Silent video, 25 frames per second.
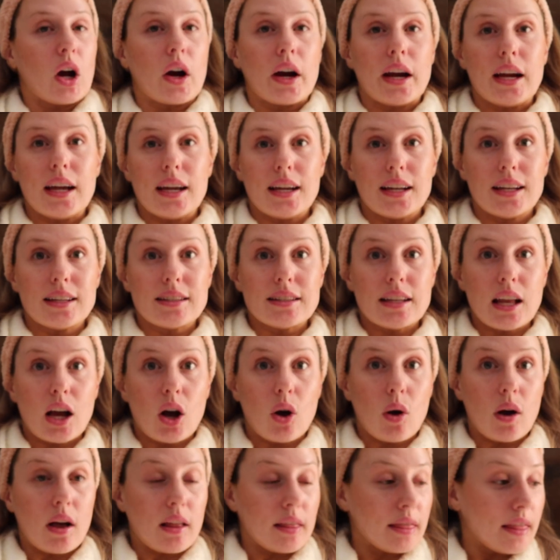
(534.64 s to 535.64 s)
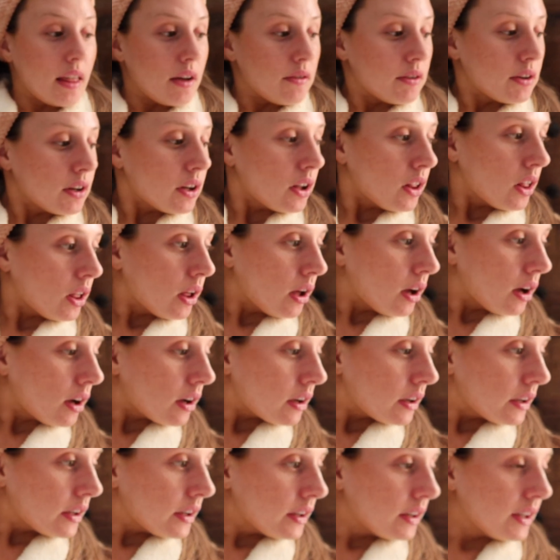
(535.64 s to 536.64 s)
It is now 11
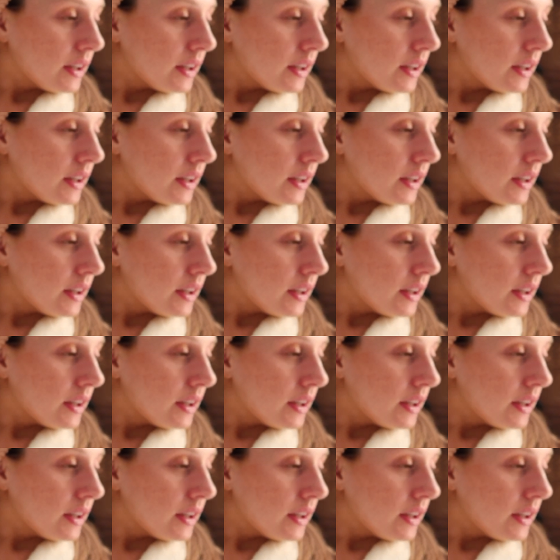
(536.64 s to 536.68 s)
o'clock.